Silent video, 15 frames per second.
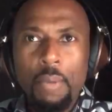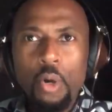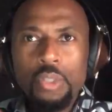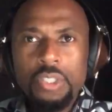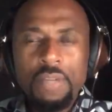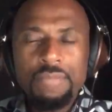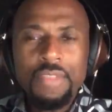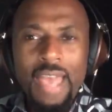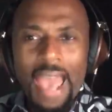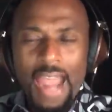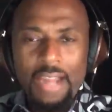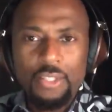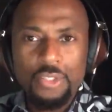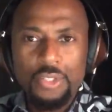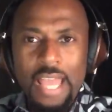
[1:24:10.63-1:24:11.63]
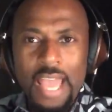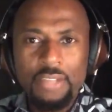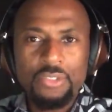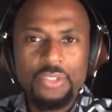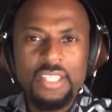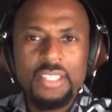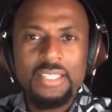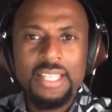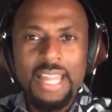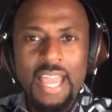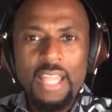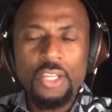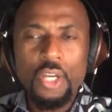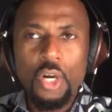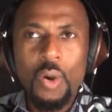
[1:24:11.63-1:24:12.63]
Most of the actors and actresses that
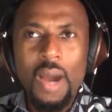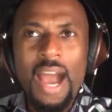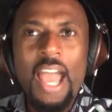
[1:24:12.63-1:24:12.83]
I know,